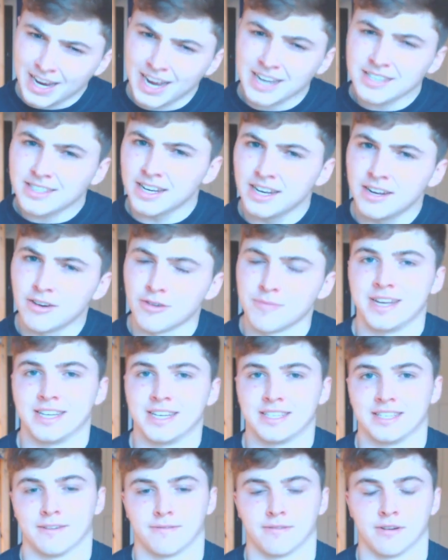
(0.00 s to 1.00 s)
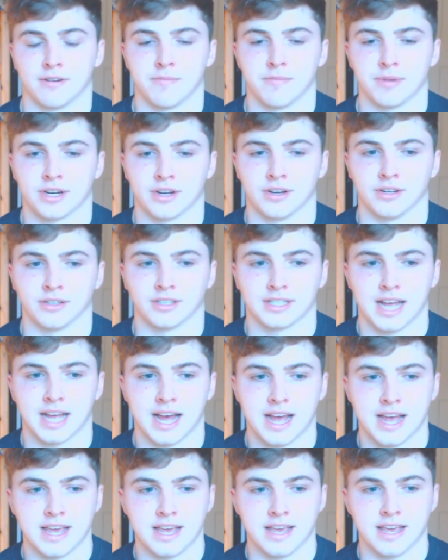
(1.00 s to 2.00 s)
that's a little bit different because
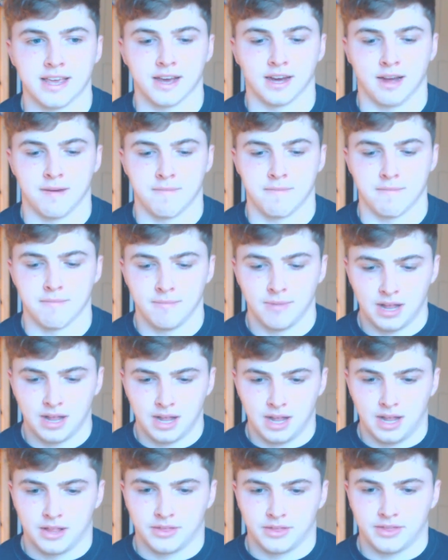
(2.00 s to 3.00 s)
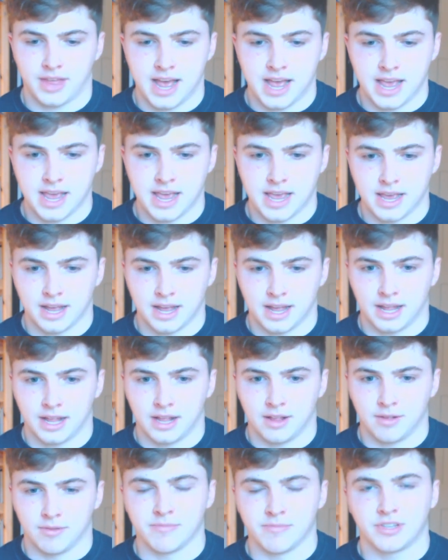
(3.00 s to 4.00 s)
they um, they
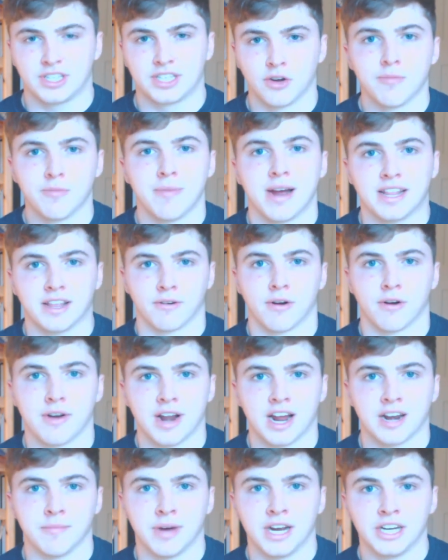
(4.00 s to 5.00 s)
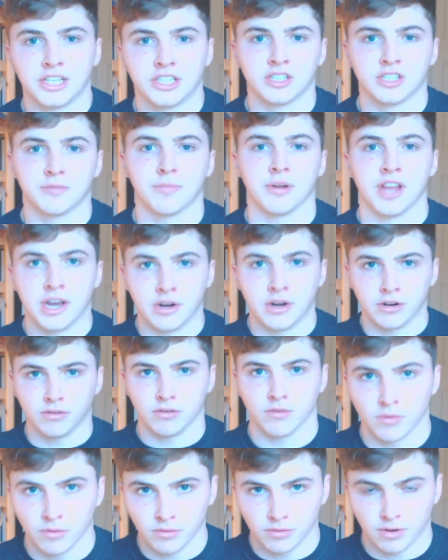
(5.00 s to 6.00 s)
still make their own animations, but they
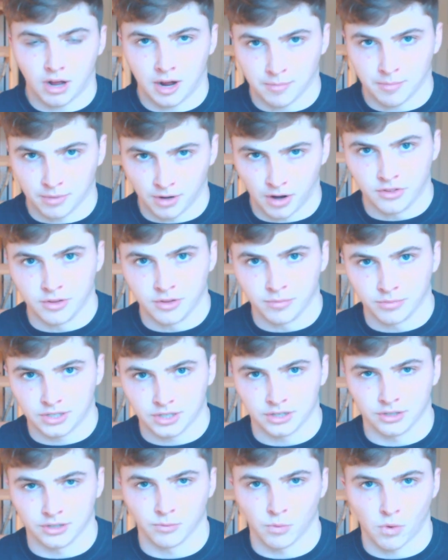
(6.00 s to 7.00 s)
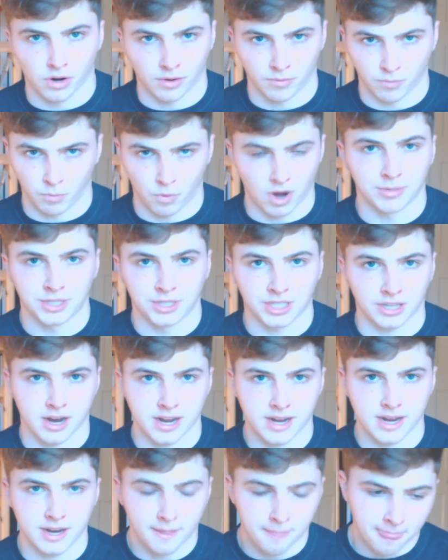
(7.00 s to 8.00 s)
all, all upload them to one
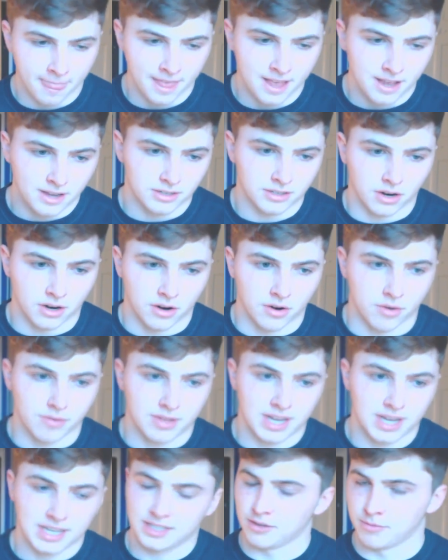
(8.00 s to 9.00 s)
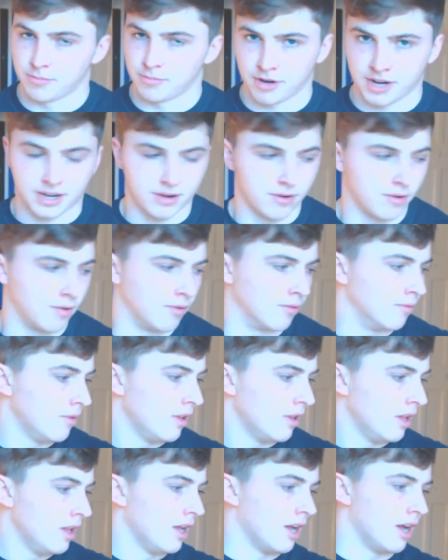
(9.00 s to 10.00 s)
website. So that's still pretty cool.
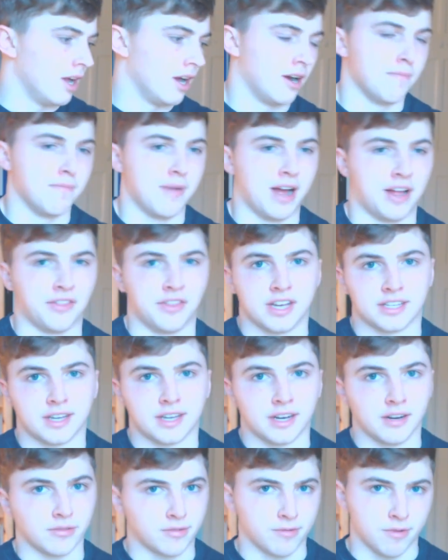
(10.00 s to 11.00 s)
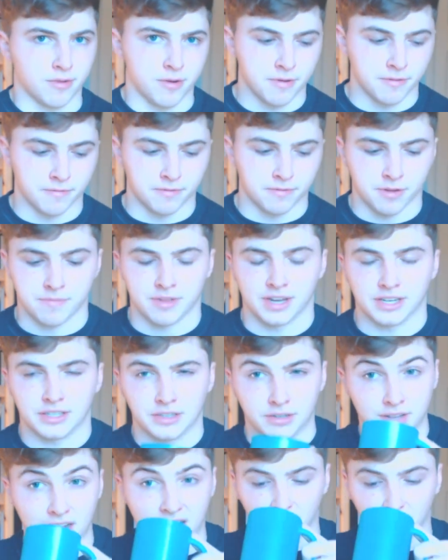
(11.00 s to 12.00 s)
Um, and there's a little group of them that do